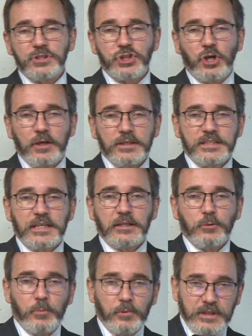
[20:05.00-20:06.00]
is Charles
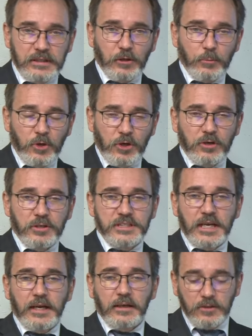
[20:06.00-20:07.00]
Kindleberger
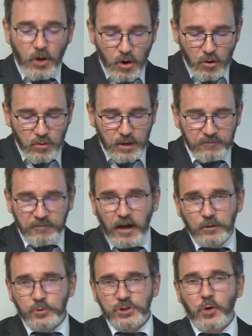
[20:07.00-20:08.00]
saying, no, in
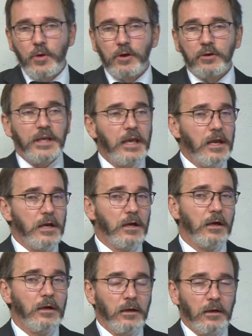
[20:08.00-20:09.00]
fact, what's going on
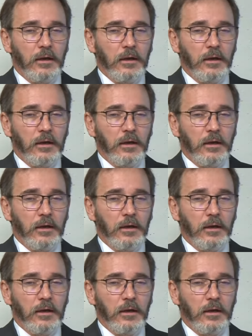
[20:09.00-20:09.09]
here,